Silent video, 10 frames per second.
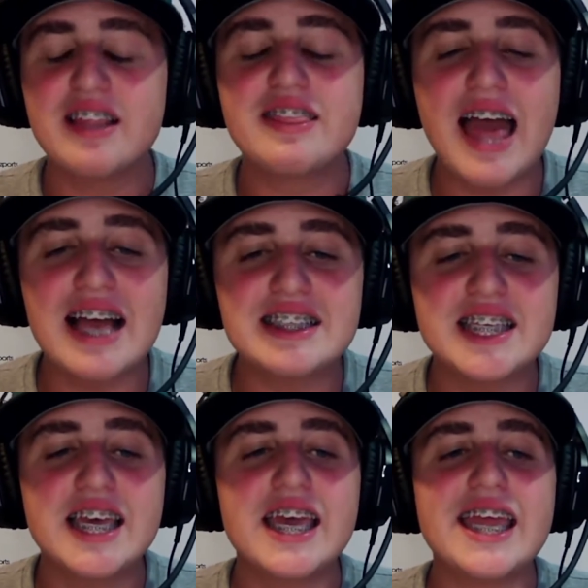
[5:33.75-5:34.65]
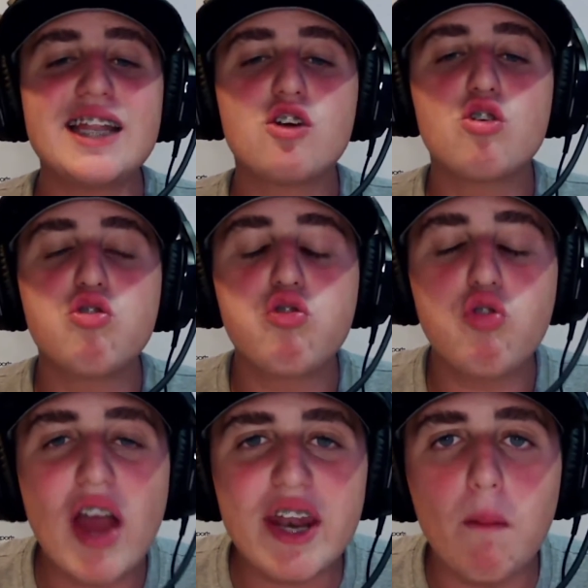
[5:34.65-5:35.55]
That's
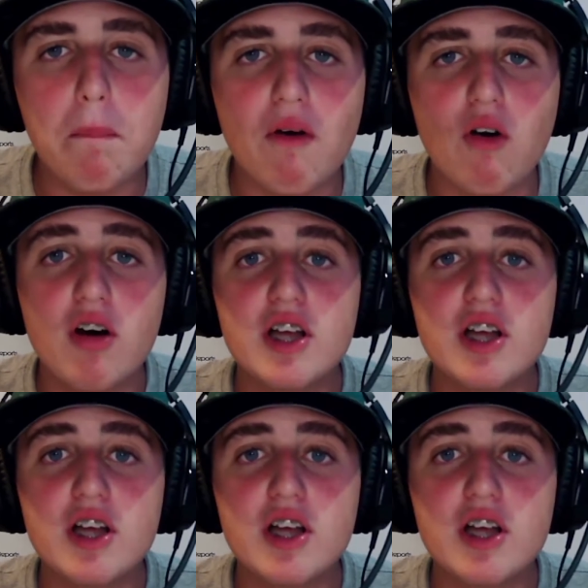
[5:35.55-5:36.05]
incredible.